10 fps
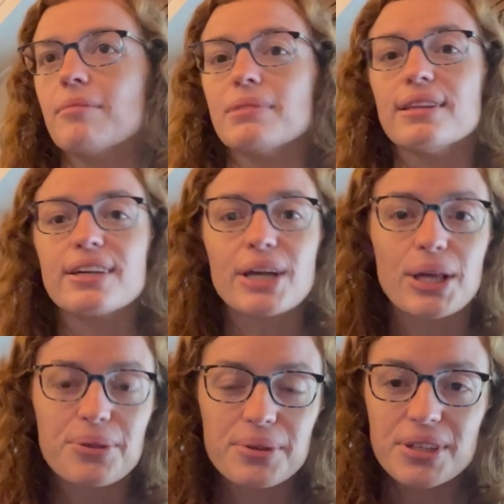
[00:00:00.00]

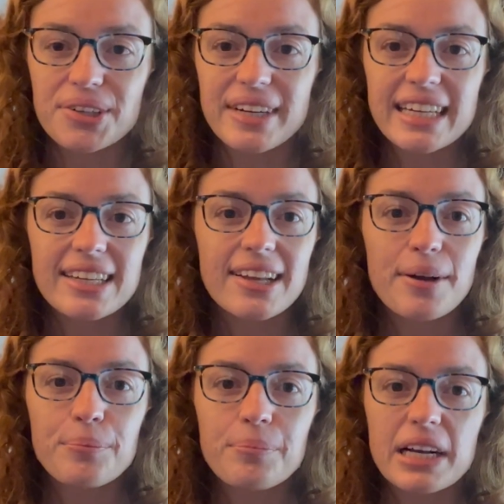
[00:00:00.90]
looking through
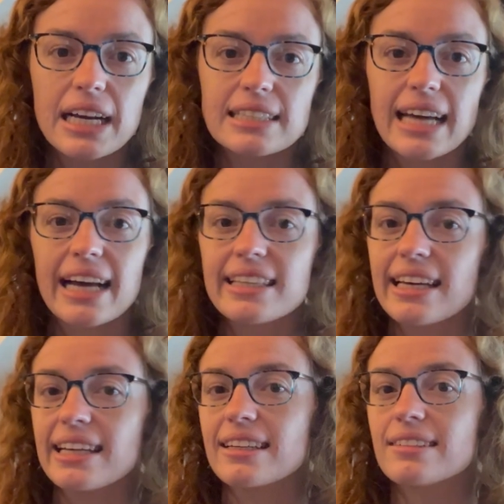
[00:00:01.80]
curriculum, because I
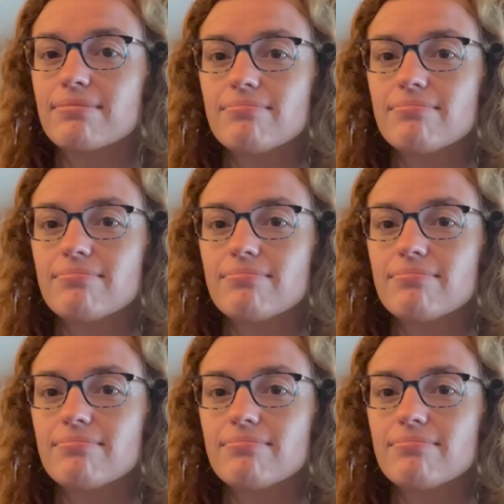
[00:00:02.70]
think